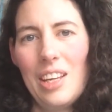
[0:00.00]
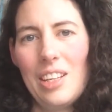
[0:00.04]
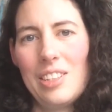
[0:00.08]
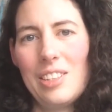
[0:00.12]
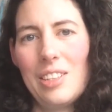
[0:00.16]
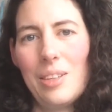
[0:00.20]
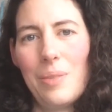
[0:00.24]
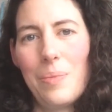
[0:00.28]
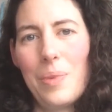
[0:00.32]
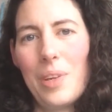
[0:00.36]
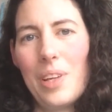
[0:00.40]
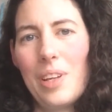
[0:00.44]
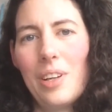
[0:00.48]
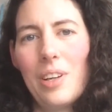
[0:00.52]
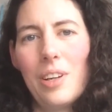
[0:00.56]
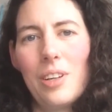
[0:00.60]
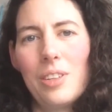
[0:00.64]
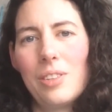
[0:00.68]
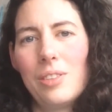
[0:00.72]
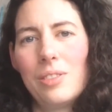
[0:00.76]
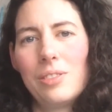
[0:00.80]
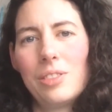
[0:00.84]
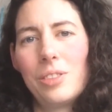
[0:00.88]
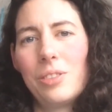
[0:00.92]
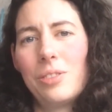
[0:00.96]
Something
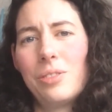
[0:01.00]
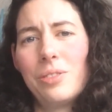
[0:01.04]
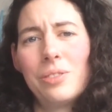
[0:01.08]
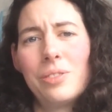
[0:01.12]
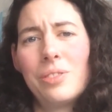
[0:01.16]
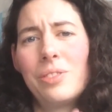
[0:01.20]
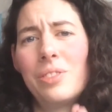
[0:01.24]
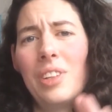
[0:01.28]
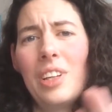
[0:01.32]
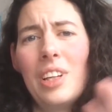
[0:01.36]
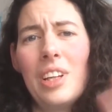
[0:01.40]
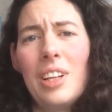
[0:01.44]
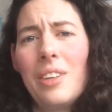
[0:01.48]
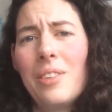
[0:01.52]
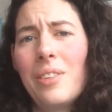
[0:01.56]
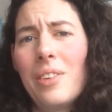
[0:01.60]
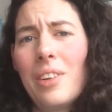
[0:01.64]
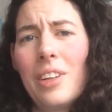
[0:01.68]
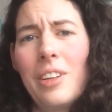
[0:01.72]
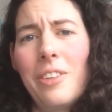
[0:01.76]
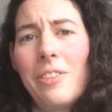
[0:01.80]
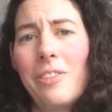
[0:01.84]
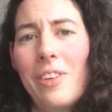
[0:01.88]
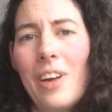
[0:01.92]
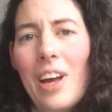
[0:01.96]
going really,
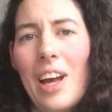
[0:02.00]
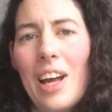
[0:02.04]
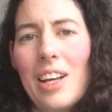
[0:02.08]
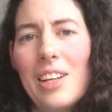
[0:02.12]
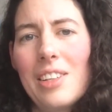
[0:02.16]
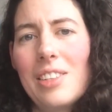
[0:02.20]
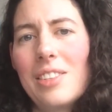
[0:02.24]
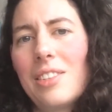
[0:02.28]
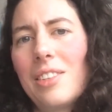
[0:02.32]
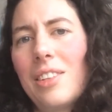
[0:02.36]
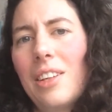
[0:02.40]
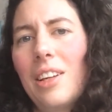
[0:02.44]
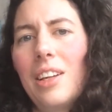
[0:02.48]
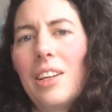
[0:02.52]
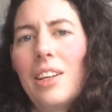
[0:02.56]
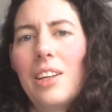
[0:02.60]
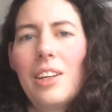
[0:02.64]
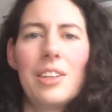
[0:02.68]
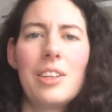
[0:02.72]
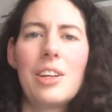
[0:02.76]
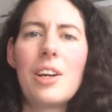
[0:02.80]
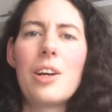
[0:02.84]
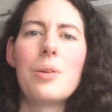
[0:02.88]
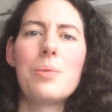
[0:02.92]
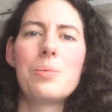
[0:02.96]
really fast.
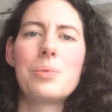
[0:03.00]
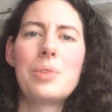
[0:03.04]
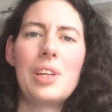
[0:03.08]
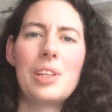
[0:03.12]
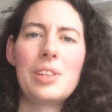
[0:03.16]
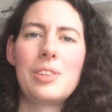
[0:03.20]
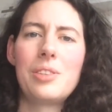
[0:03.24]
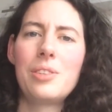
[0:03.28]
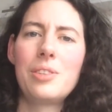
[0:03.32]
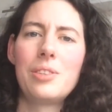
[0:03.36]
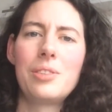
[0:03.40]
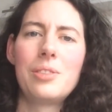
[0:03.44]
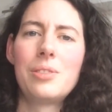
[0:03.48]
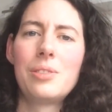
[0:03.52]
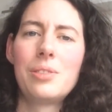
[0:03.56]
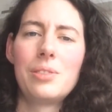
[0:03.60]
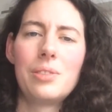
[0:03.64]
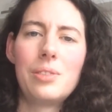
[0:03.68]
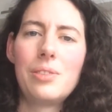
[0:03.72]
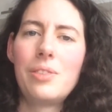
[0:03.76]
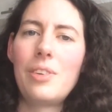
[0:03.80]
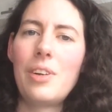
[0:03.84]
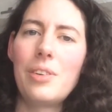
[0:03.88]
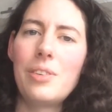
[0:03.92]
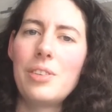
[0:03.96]
It comes at you
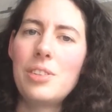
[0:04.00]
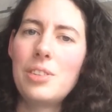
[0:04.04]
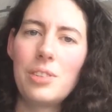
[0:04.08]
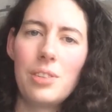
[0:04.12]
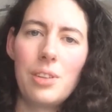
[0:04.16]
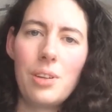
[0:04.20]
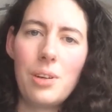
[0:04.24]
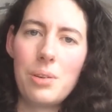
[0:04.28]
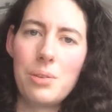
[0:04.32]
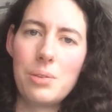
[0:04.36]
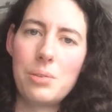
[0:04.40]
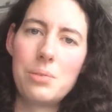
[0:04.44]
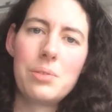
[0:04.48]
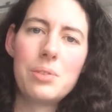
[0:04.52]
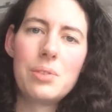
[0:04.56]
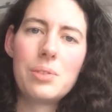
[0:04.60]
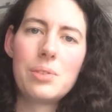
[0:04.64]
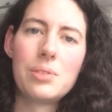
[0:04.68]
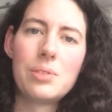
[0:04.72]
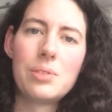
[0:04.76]
very slow.